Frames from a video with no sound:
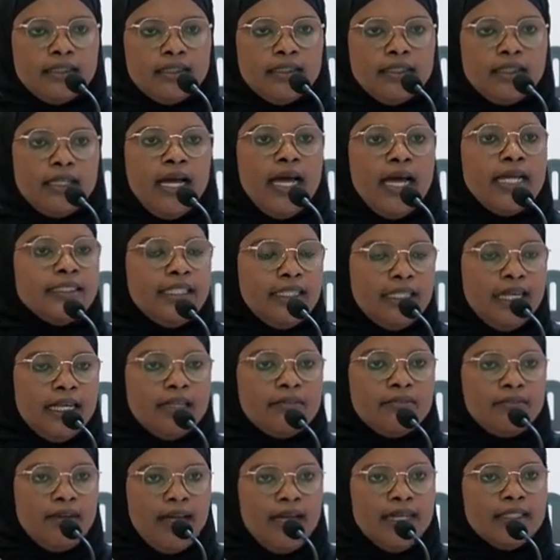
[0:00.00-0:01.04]
as an
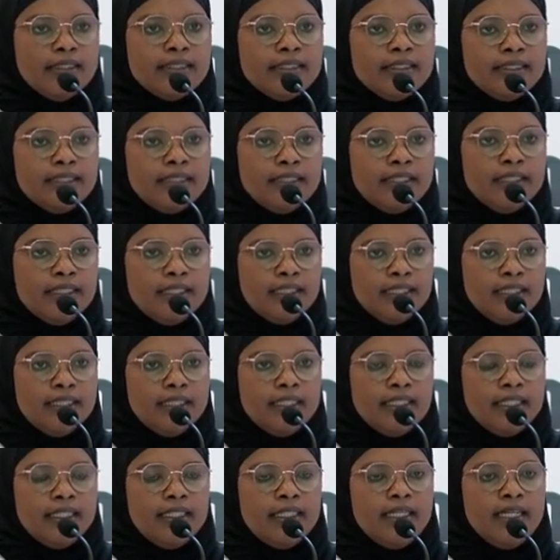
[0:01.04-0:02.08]
advance
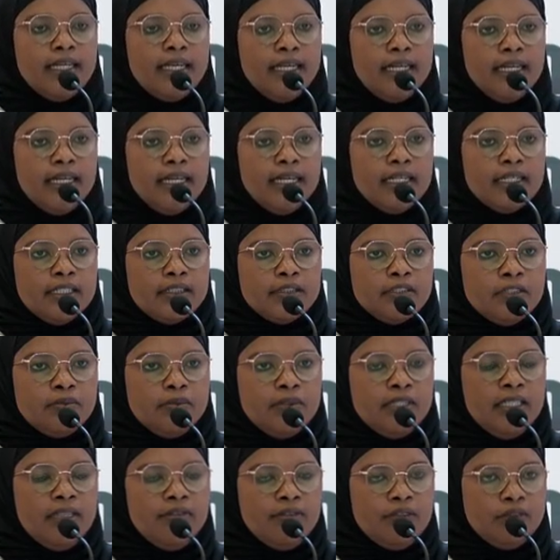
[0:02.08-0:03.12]
to
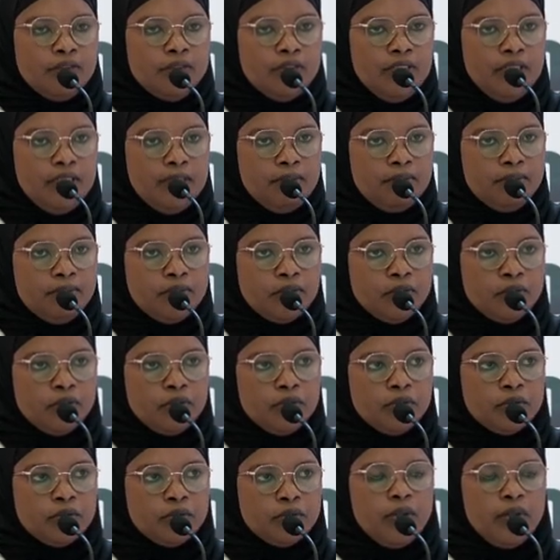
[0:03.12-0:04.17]
be given to him
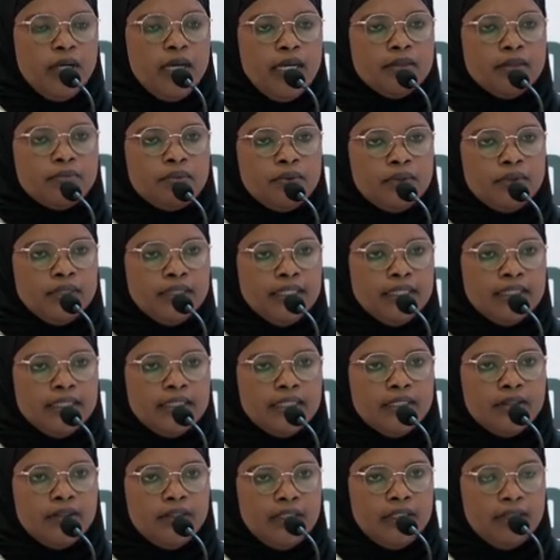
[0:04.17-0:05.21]
to go and process
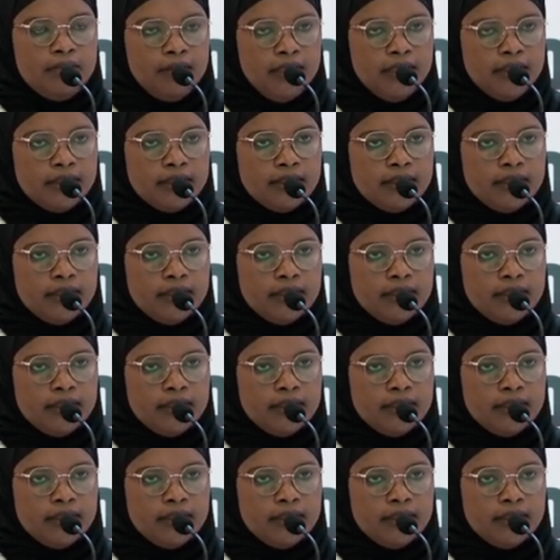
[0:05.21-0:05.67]
the documents.